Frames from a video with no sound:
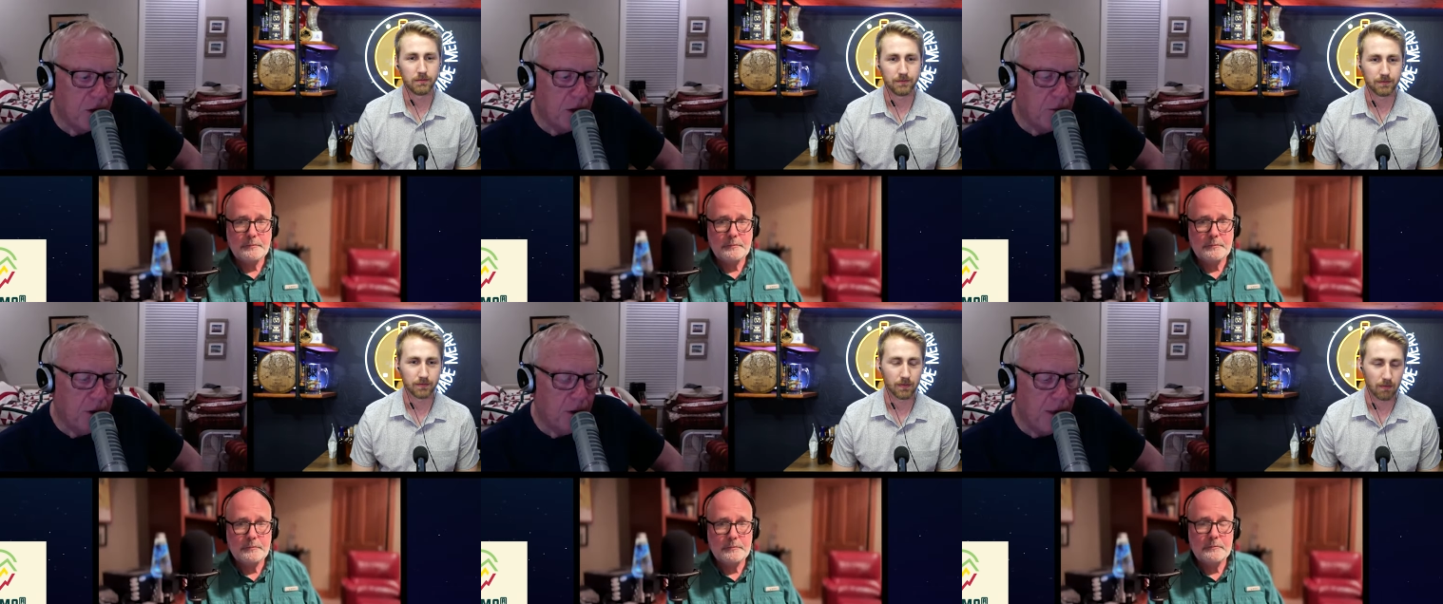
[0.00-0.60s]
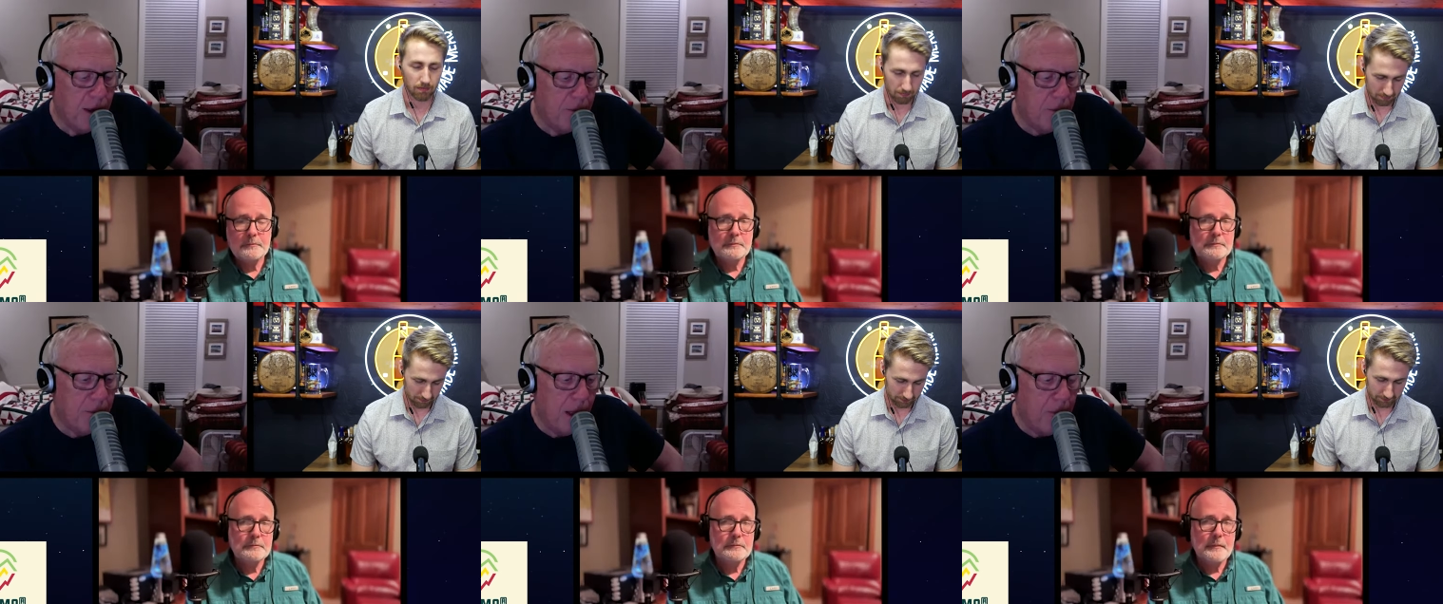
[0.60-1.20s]
Speaker 1: to a little bit of
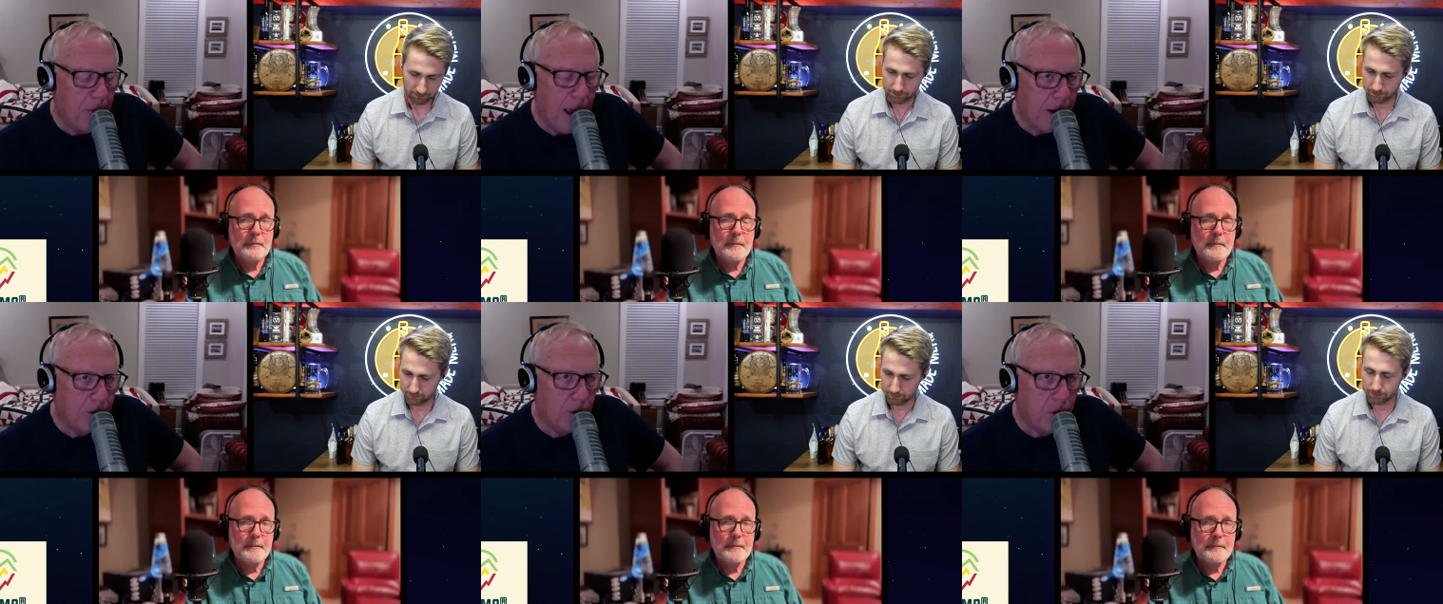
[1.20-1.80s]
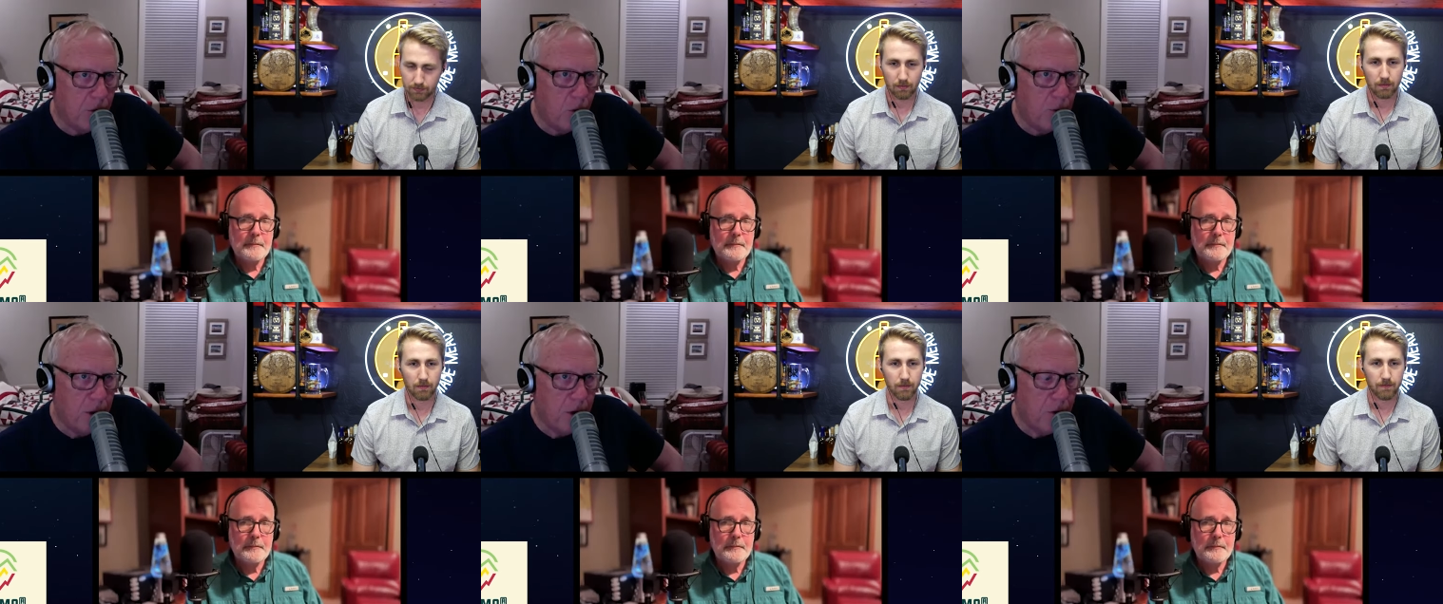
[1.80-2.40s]
that back of the
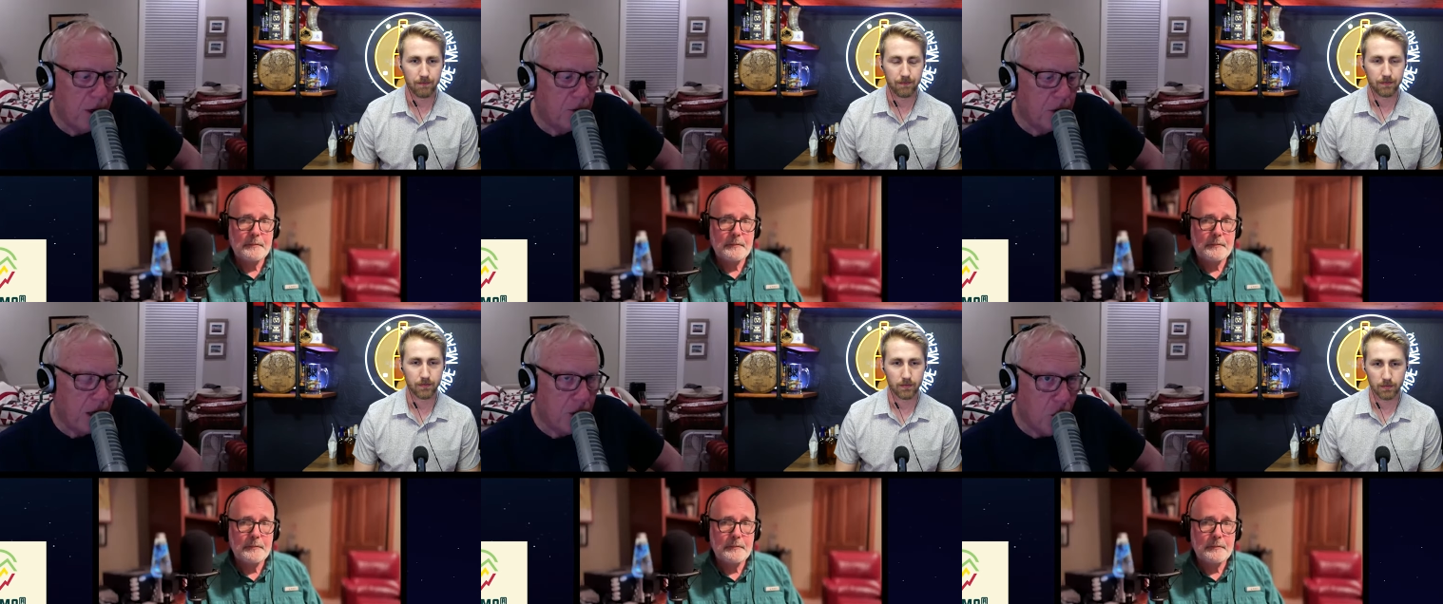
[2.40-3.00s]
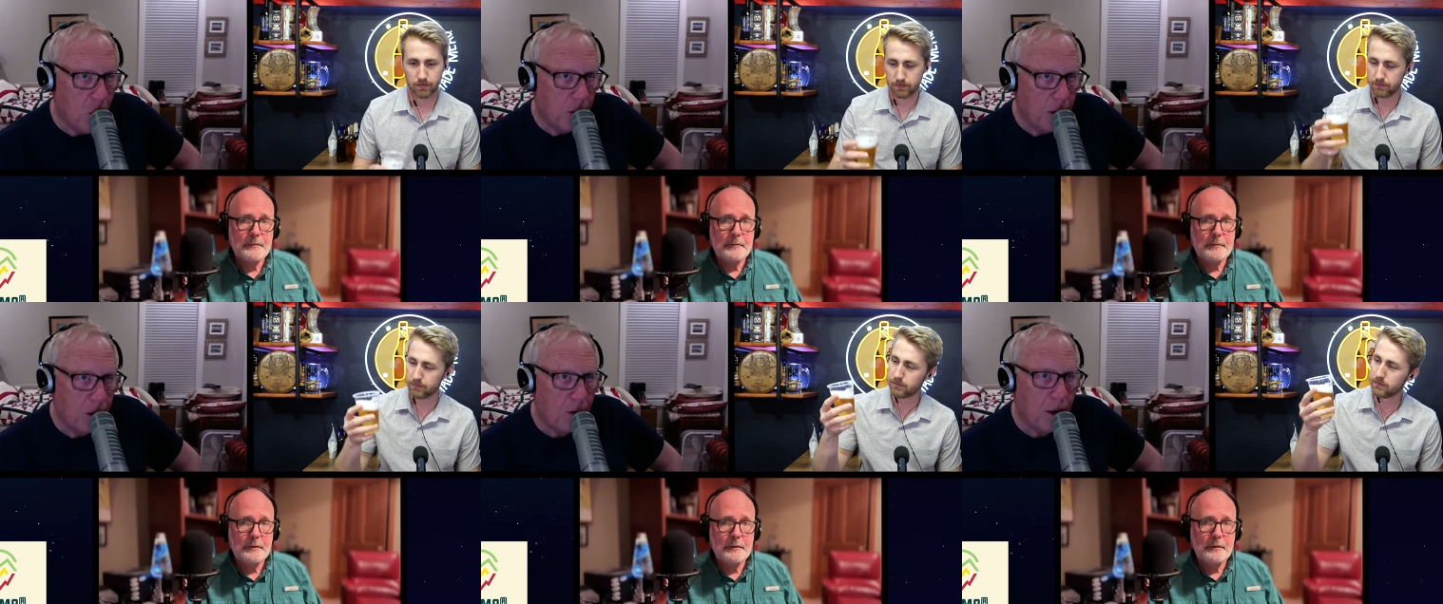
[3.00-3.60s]
throat bittering that I
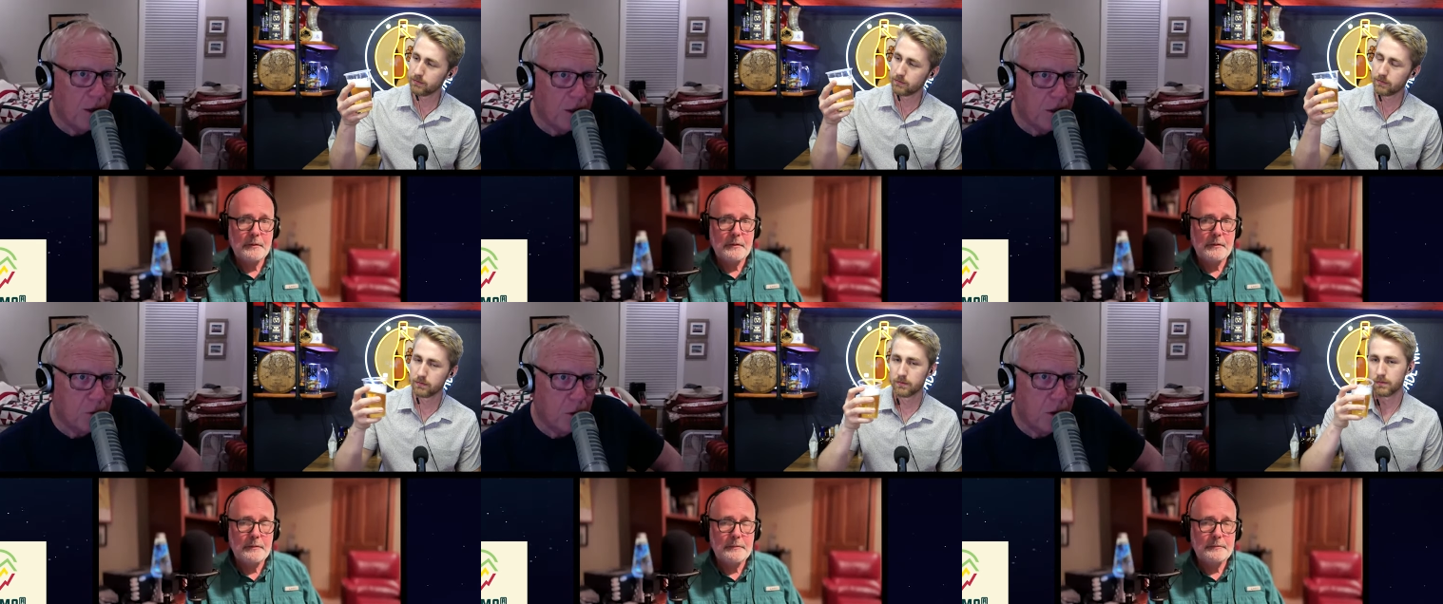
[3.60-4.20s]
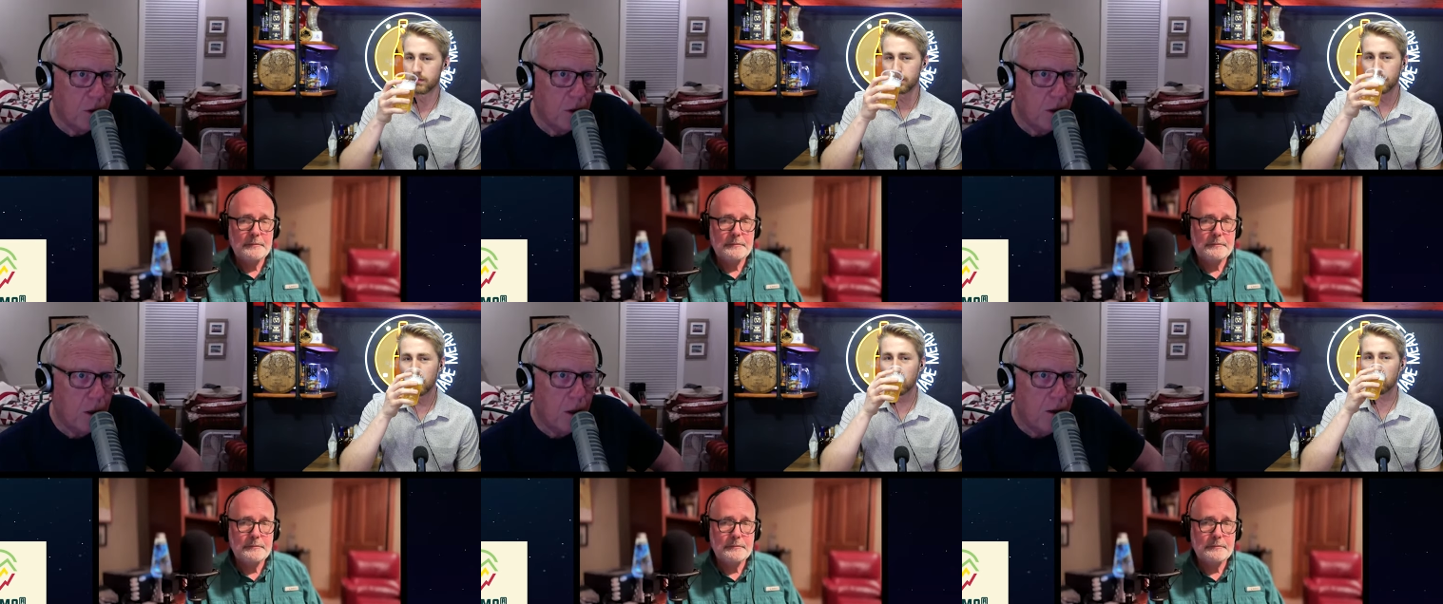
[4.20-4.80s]
don't get in this one.